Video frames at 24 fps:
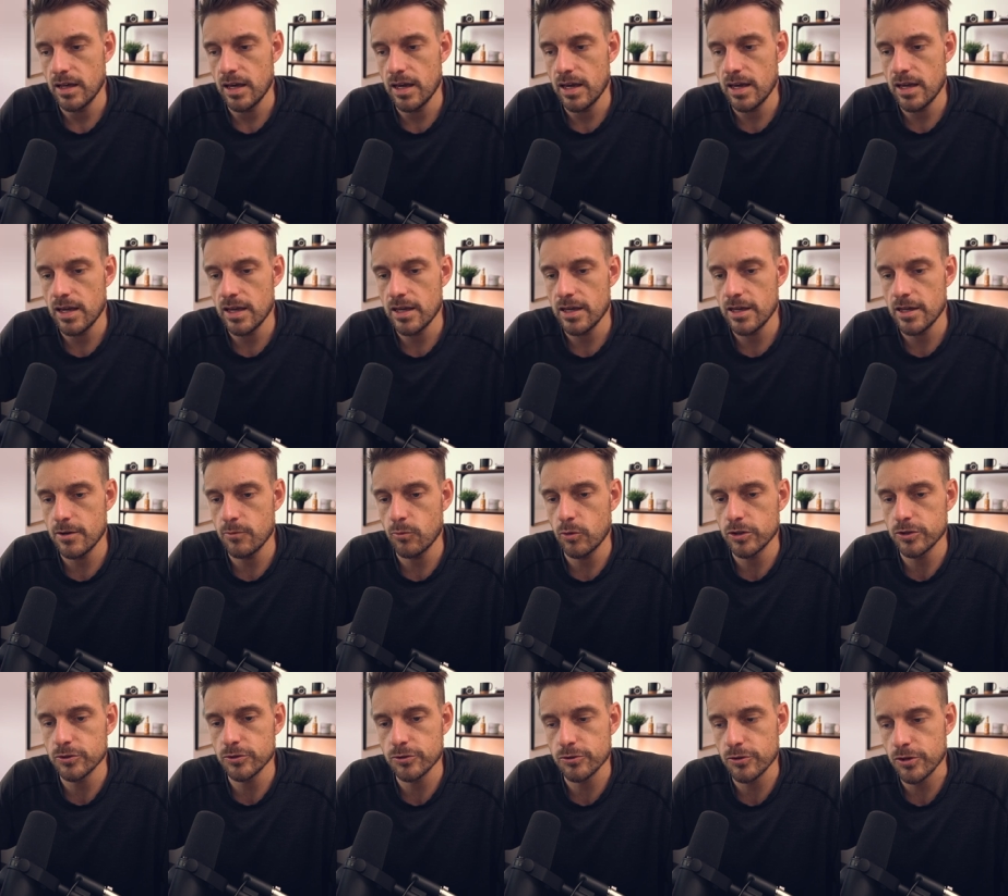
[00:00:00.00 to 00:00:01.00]
a
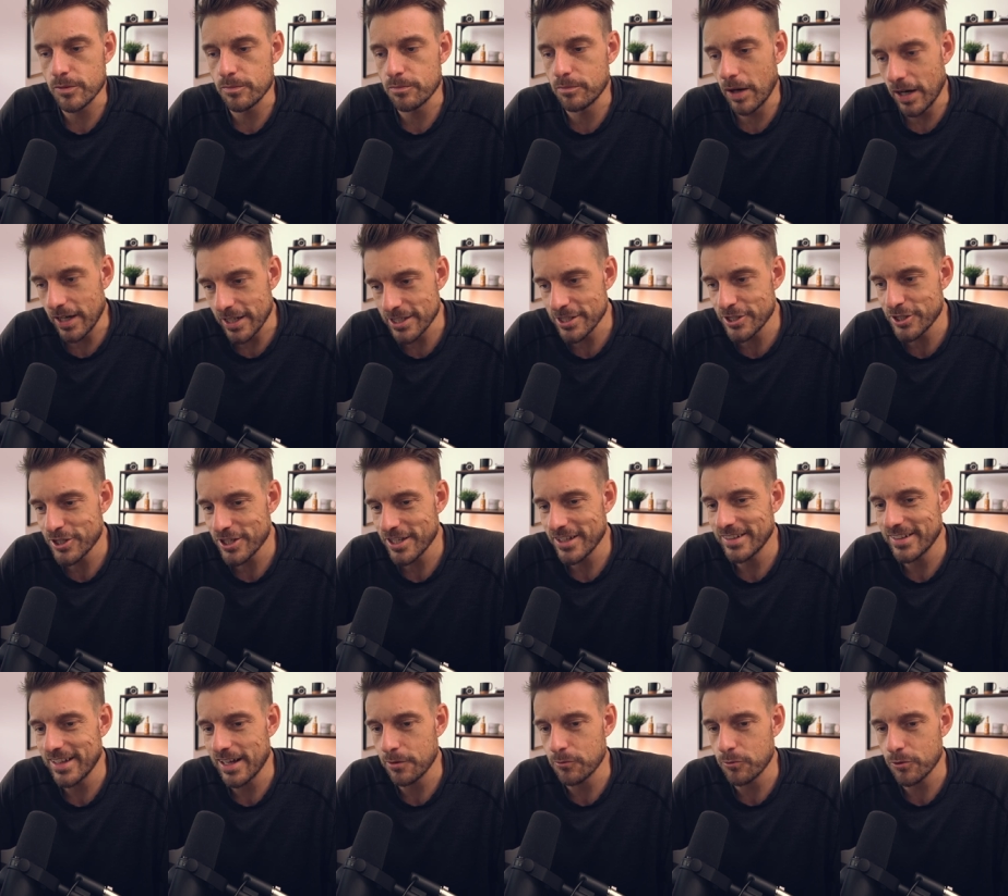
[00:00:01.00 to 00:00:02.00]
one two three punch
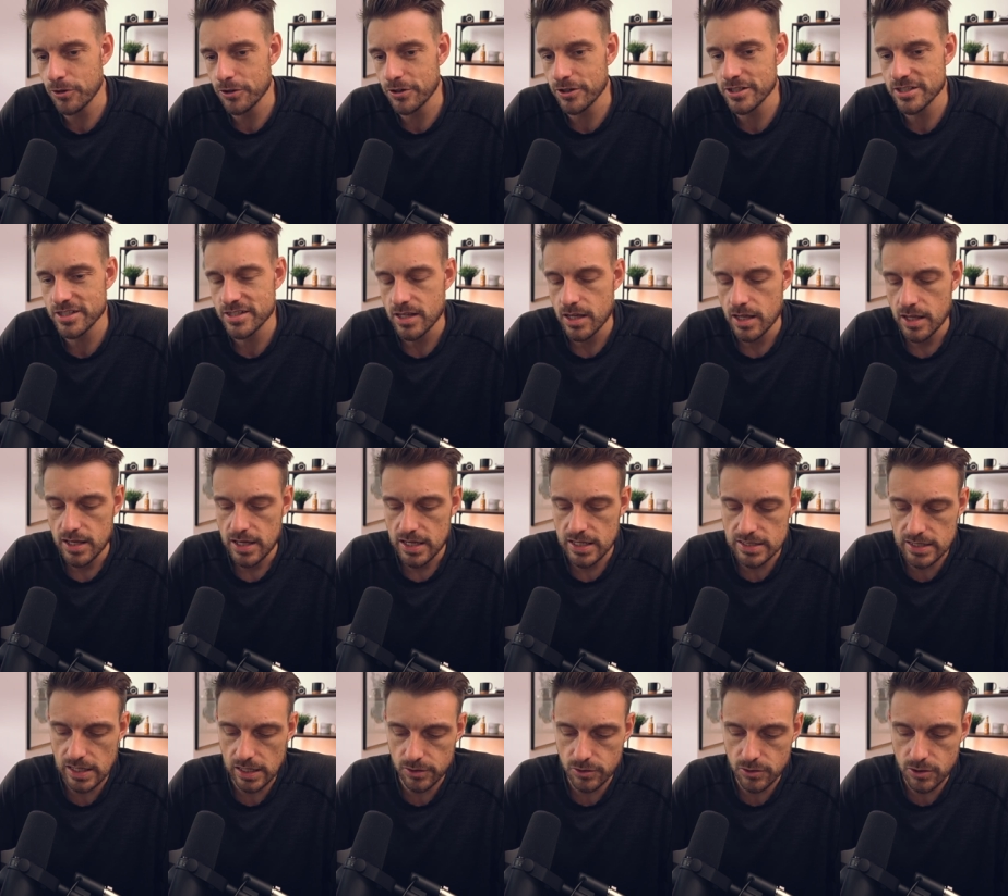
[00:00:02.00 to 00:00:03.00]
that works
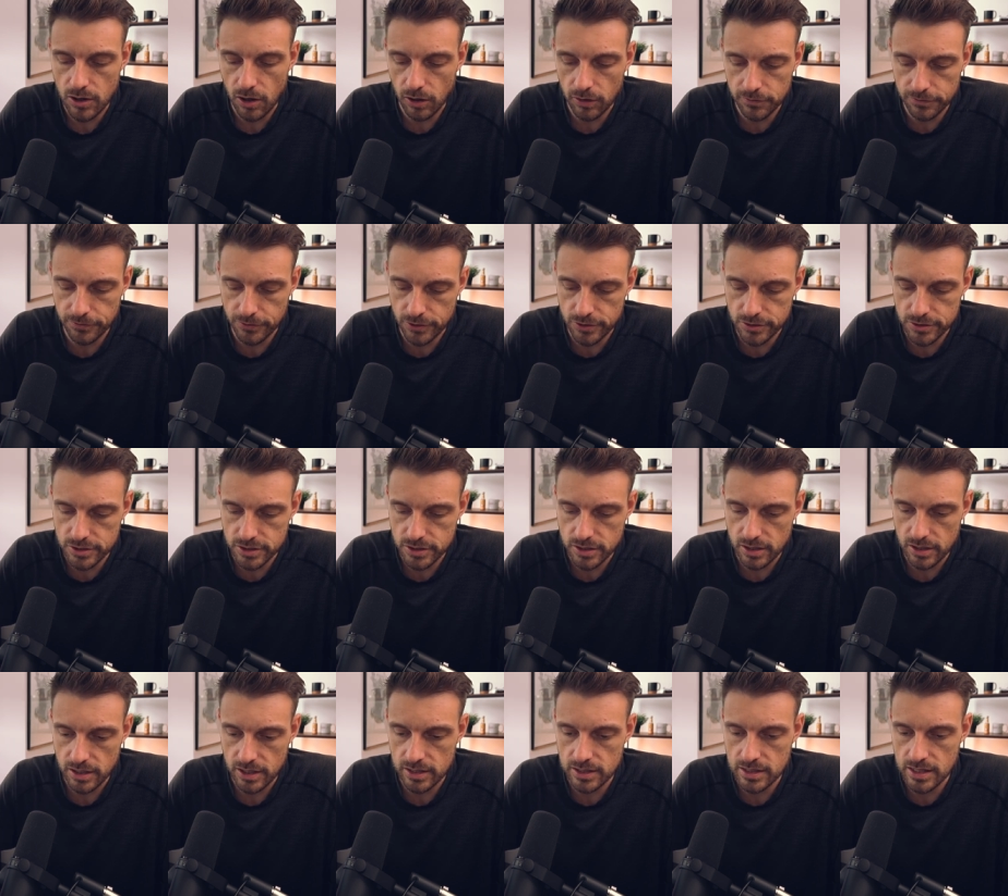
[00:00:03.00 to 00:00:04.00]
is that you call
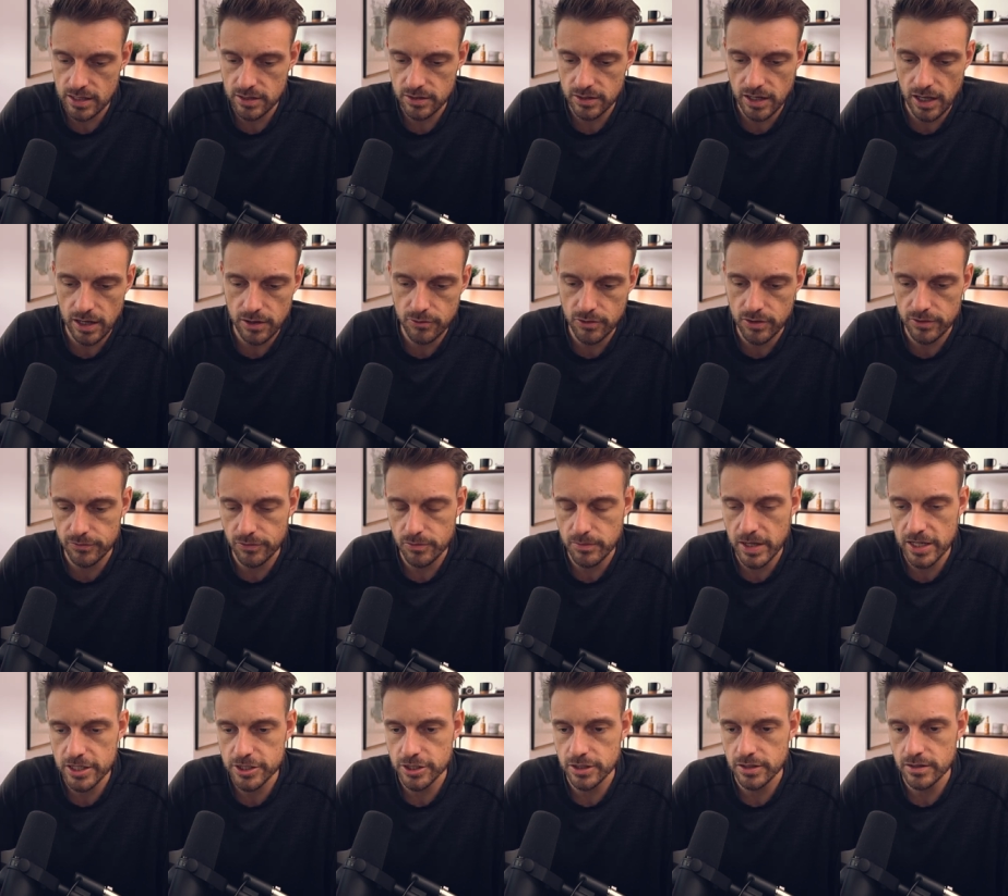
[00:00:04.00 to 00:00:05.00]
first and then you get our
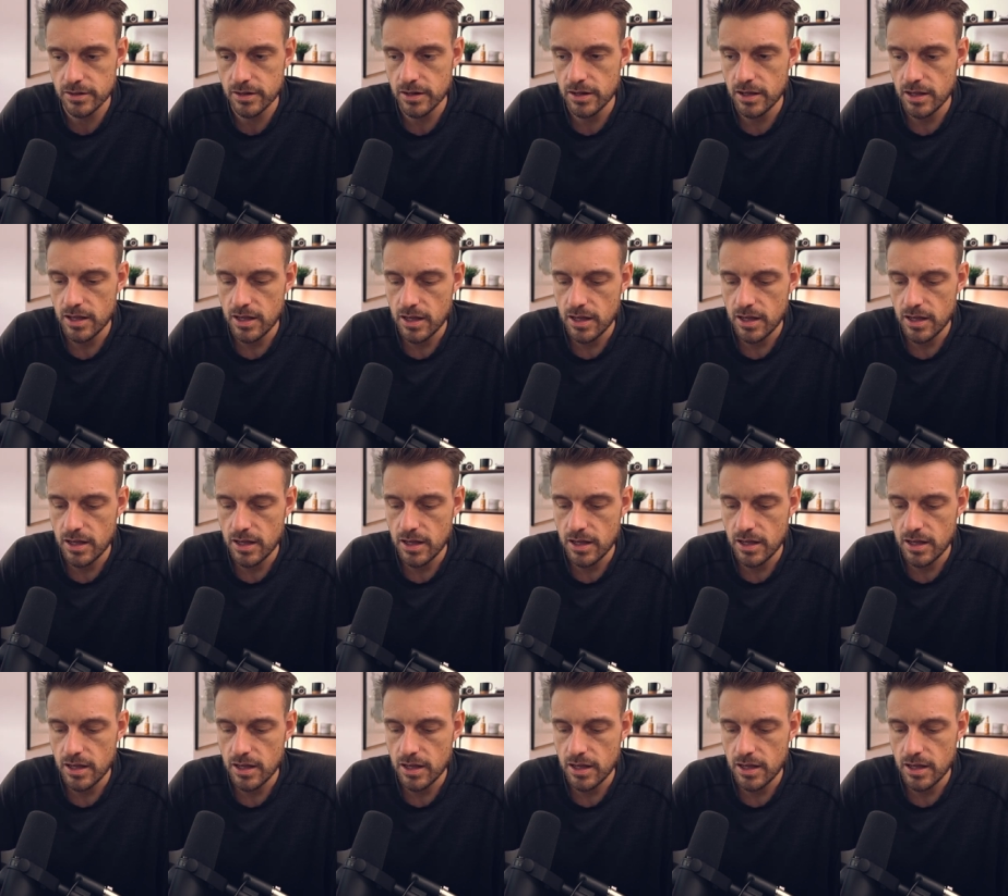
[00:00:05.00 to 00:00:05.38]
information.